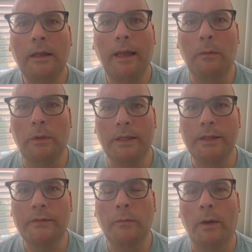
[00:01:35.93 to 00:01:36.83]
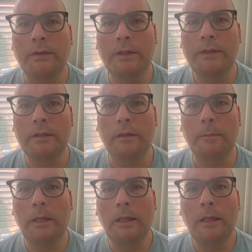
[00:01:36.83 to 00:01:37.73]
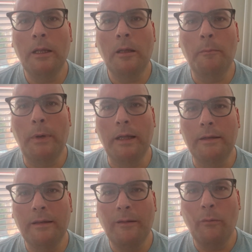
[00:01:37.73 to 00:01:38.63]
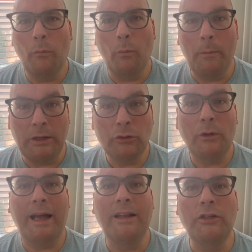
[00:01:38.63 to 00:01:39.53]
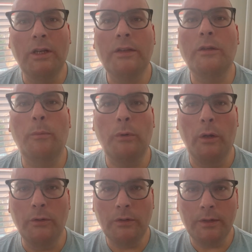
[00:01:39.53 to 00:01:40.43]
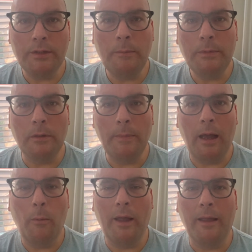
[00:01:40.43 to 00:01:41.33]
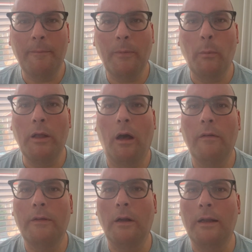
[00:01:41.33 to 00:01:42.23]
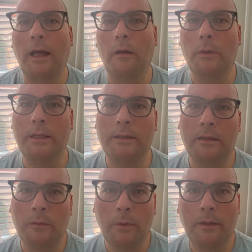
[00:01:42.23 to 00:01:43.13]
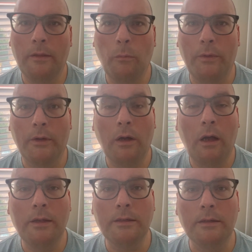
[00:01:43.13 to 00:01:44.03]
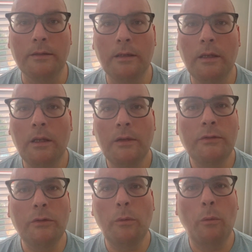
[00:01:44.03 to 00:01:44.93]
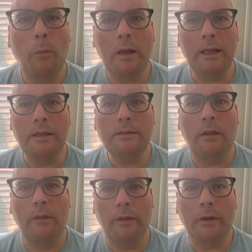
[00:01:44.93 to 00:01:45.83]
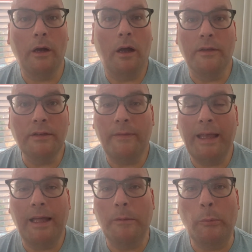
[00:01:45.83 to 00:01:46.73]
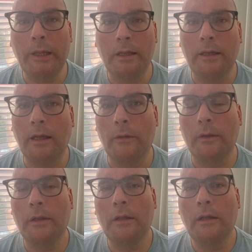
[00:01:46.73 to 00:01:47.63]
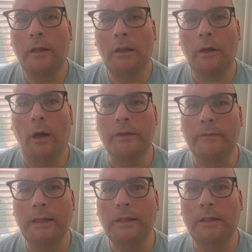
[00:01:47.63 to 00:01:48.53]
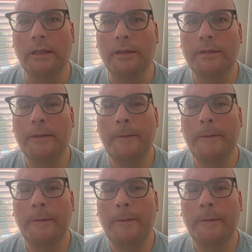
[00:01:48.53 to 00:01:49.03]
and released from our system, but when we try to just approach the symptom that way, we often are not really dealing with what the cause is. So what is the cause, if I had to break it down, cause of entities?